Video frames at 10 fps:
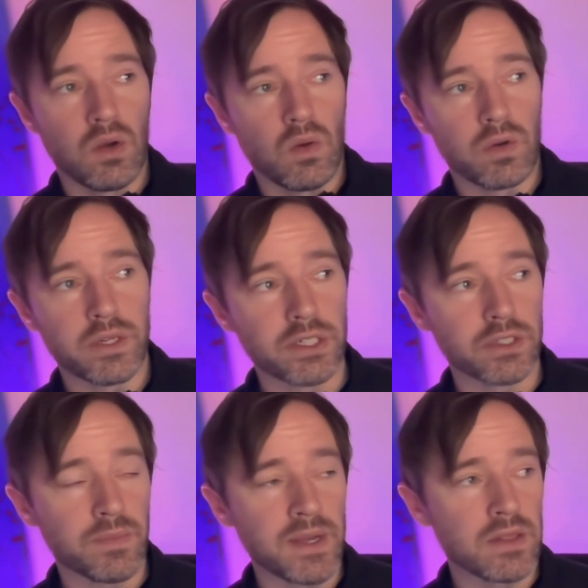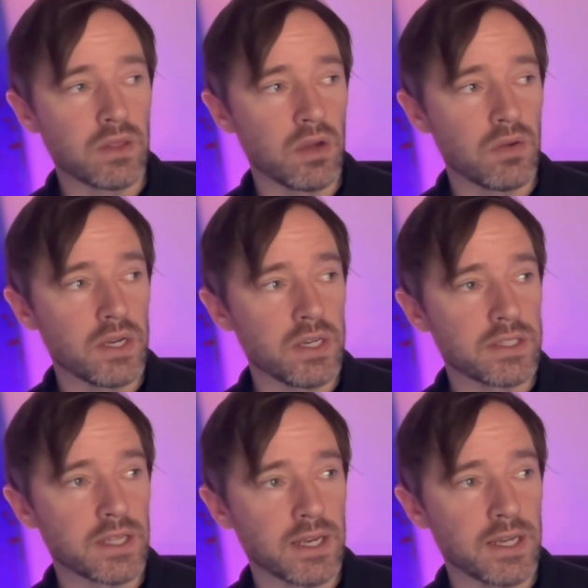What it does mean, though, is
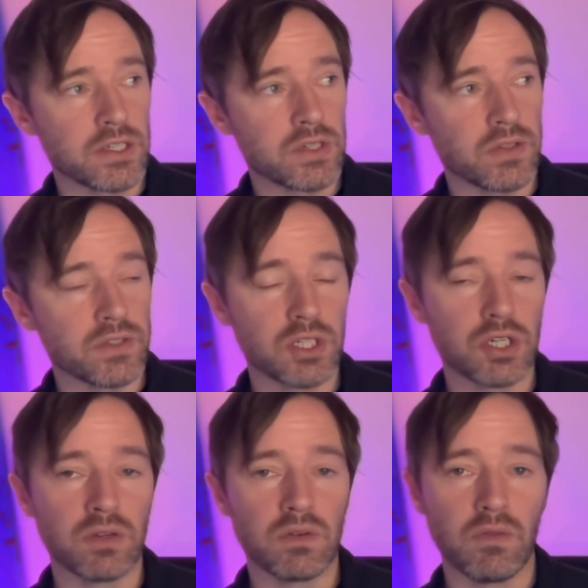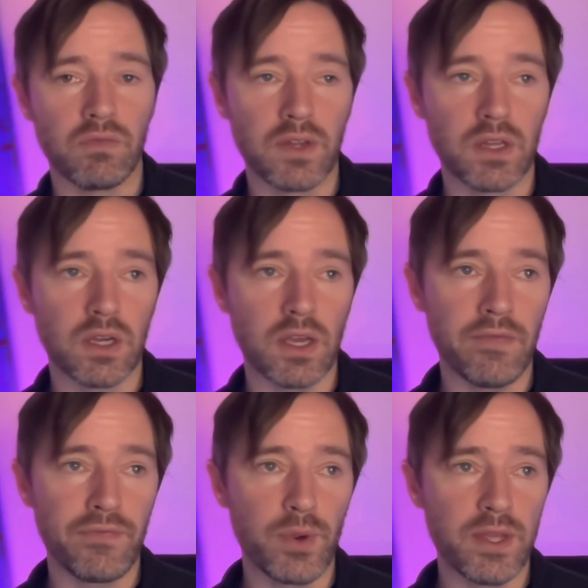that in transition, Villa,
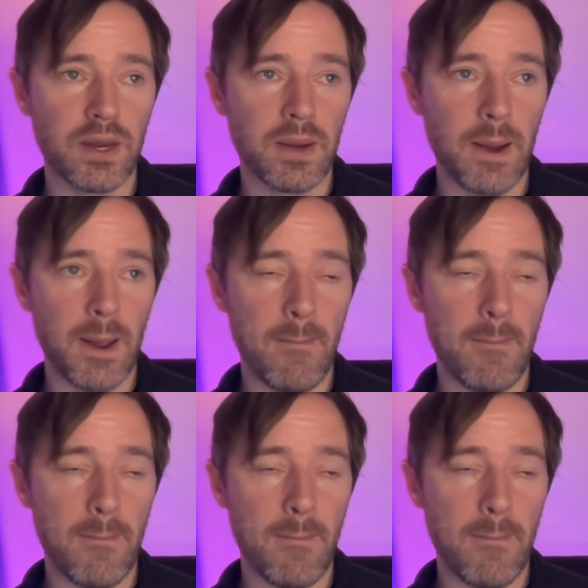if we can